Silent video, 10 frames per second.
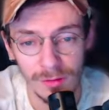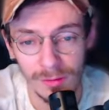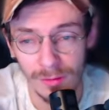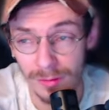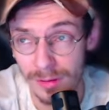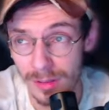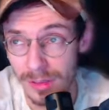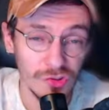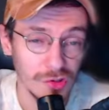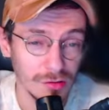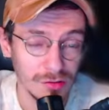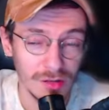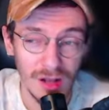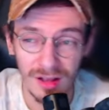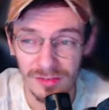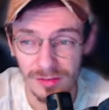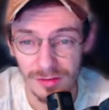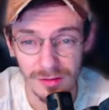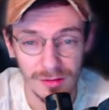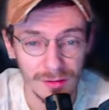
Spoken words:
or Witch Doctor Cask